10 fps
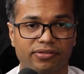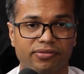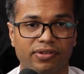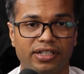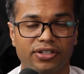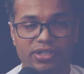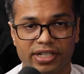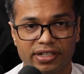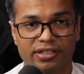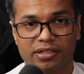When you
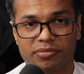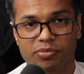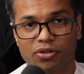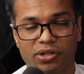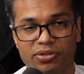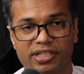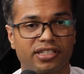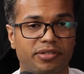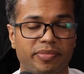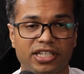hear the term spondylosis,
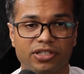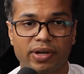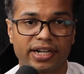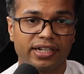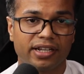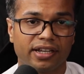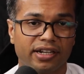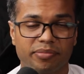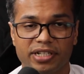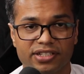it means wear and tear,
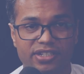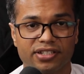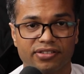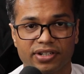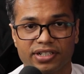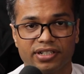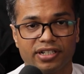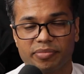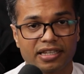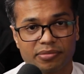it means degeneration,
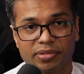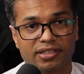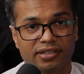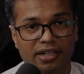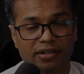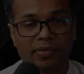it's as simple as that.